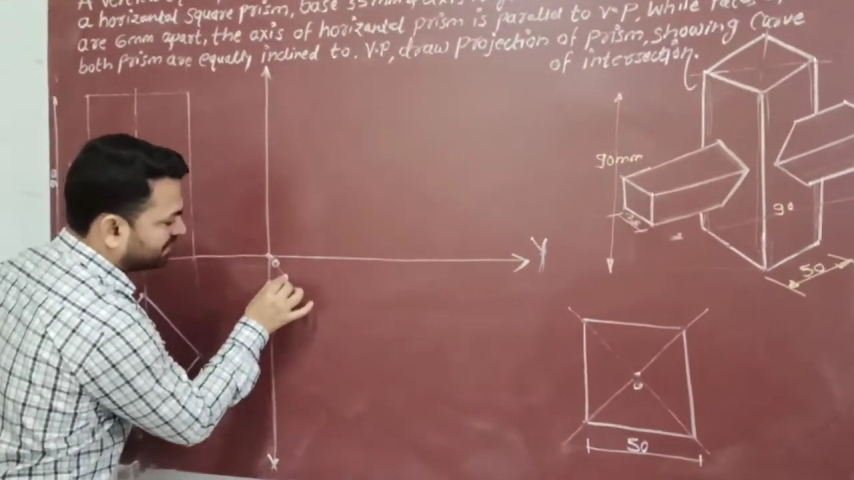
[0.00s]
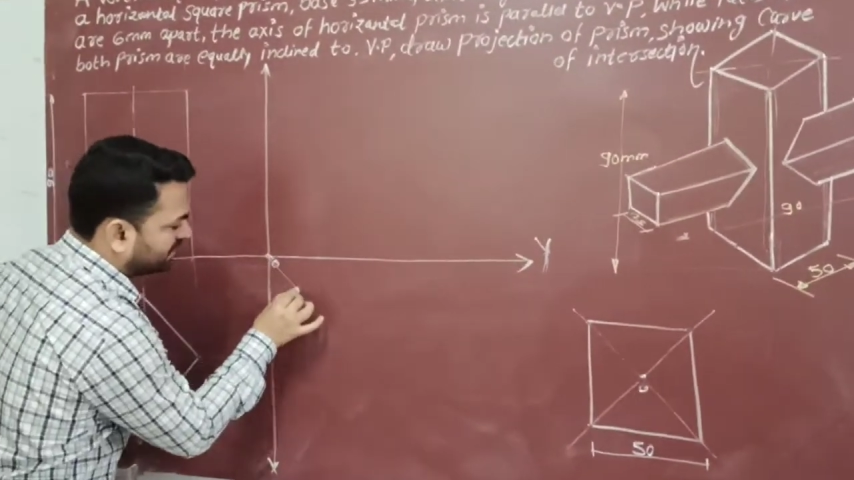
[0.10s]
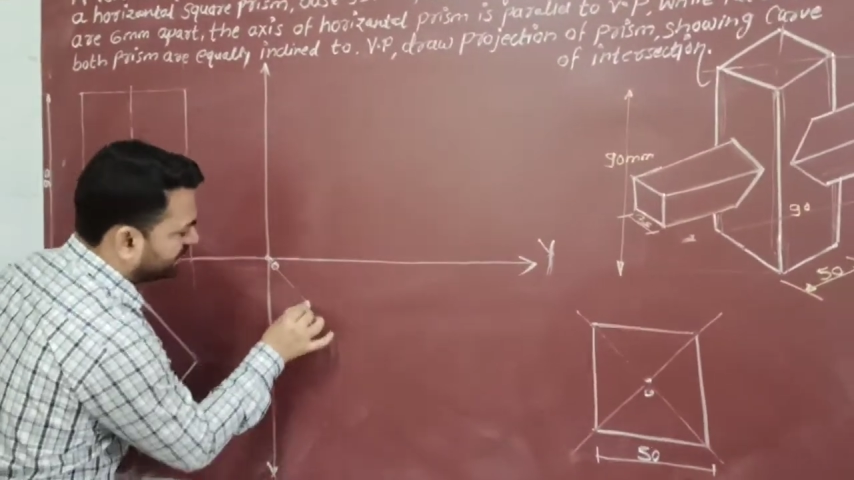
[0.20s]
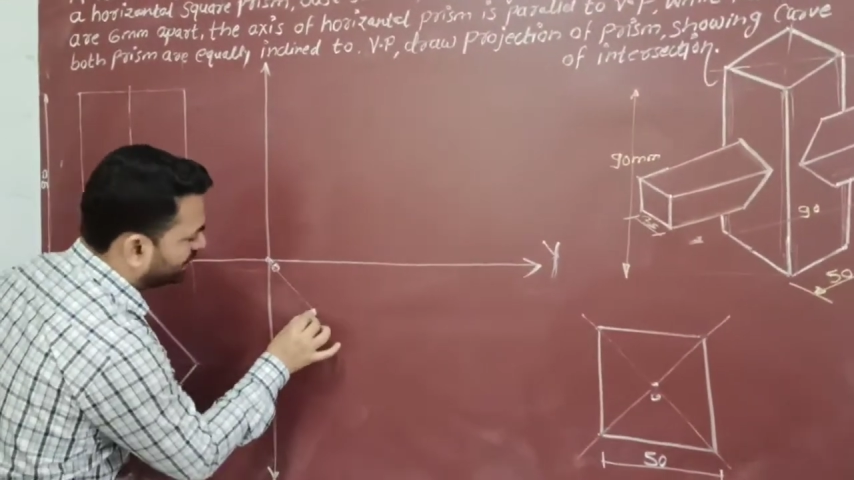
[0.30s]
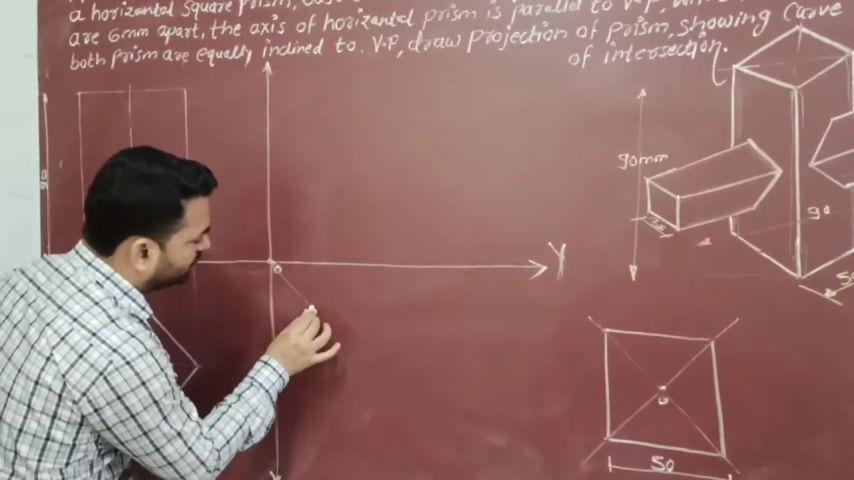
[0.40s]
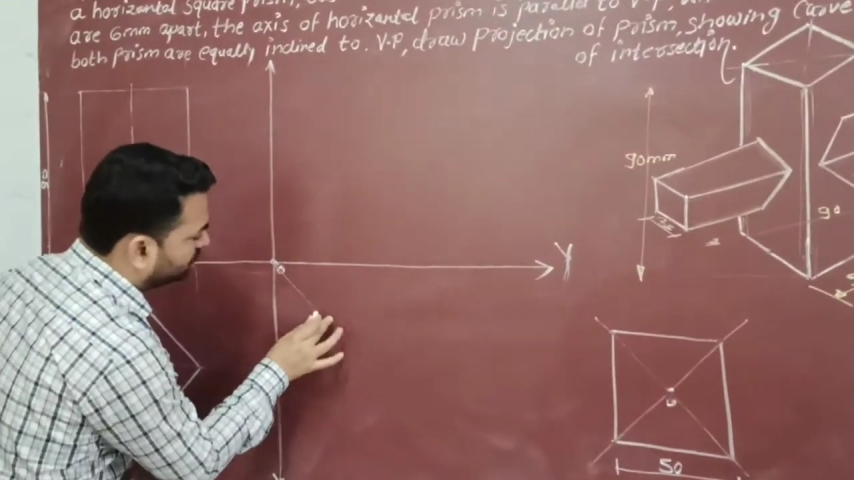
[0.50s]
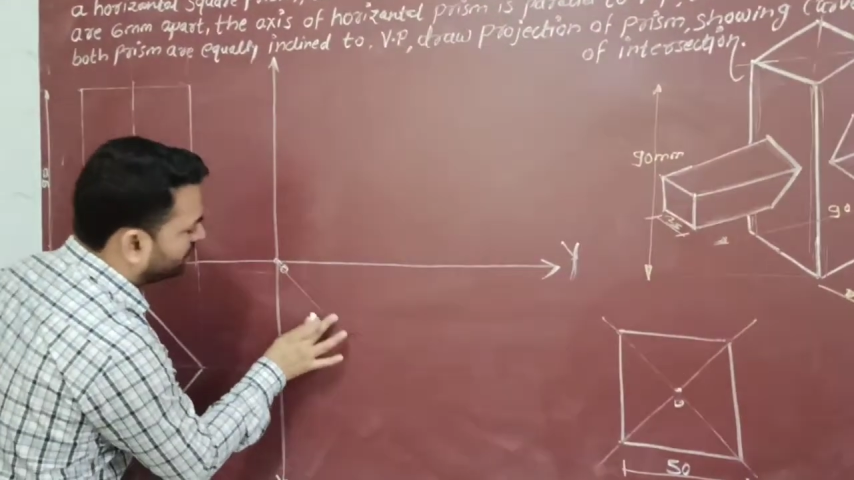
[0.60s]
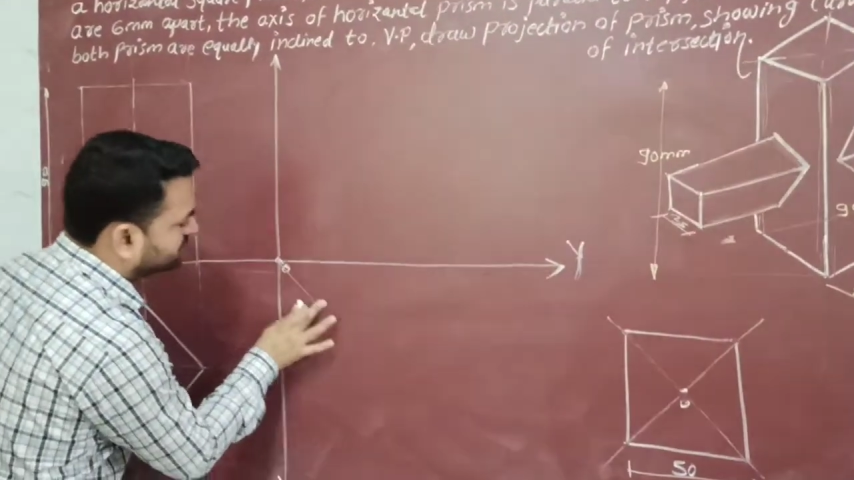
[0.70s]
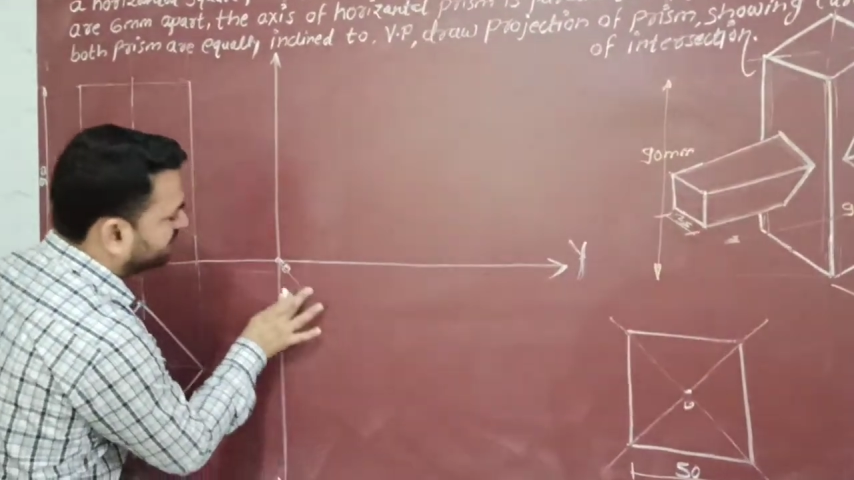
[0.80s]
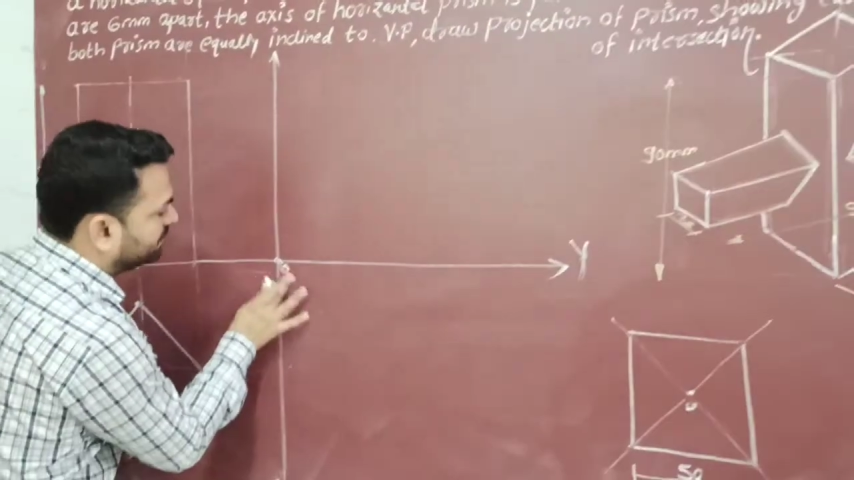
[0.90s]
And how to
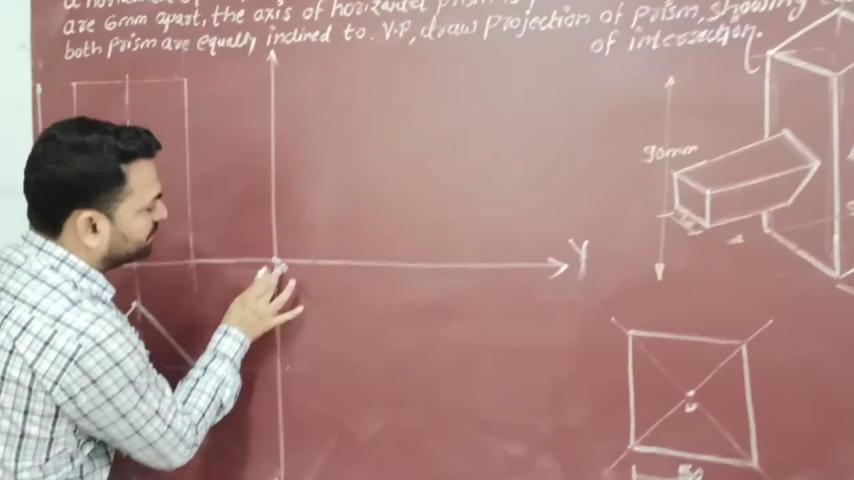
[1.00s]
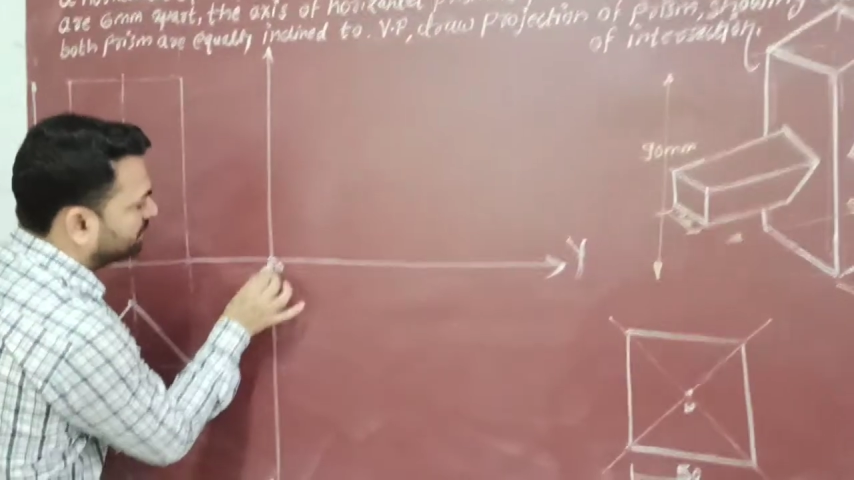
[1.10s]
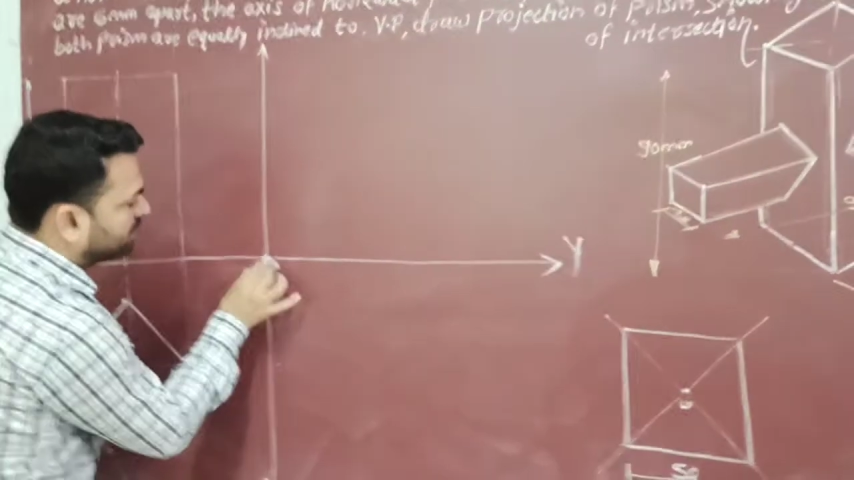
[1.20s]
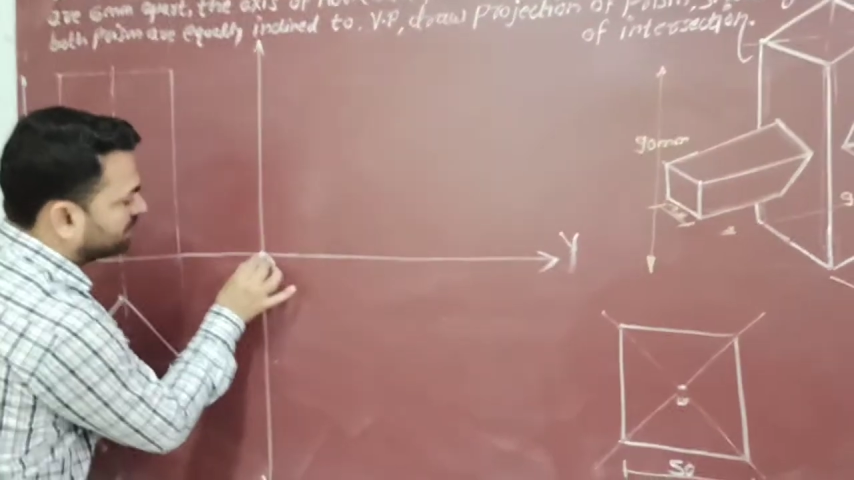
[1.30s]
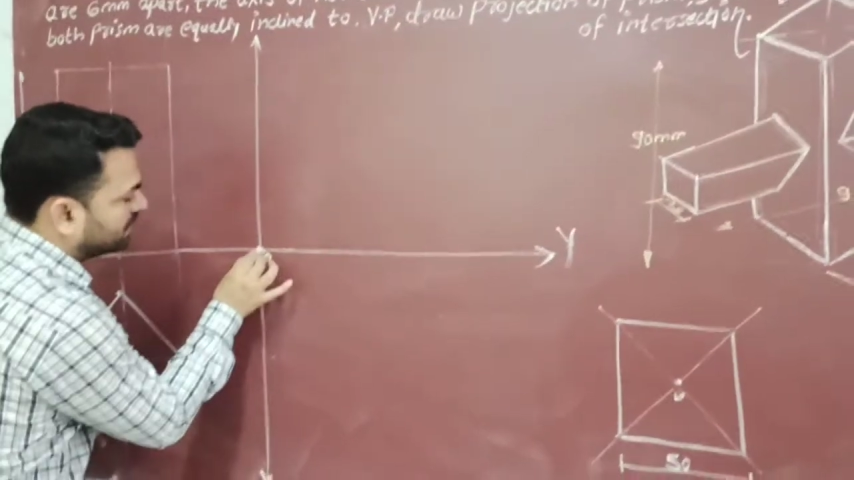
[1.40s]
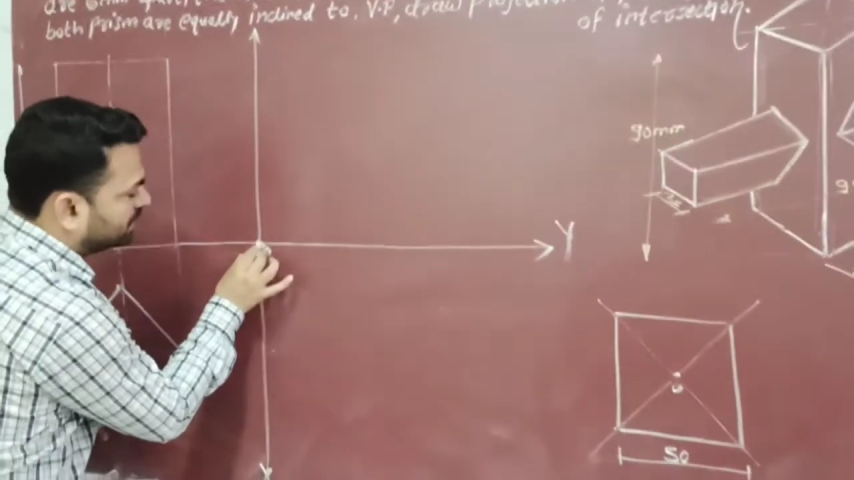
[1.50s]
draw side view?